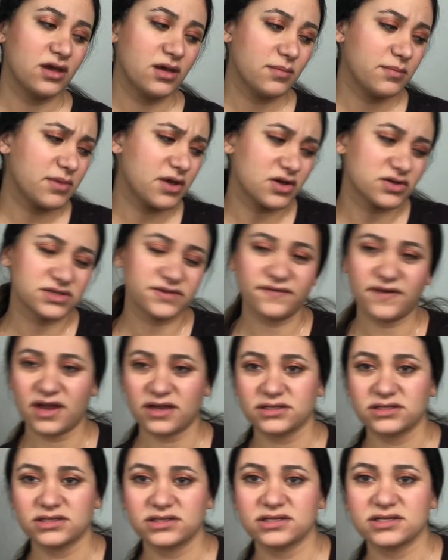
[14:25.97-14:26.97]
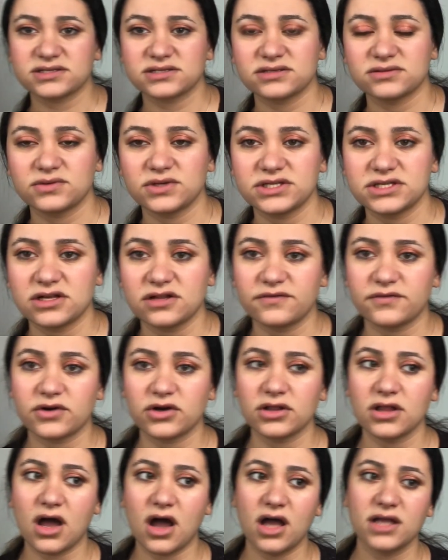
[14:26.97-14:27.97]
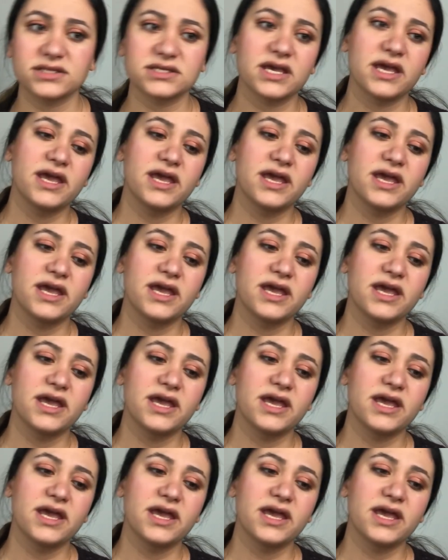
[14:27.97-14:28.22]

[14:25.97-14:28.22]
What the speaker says: because the factory doesn't retail for a lot.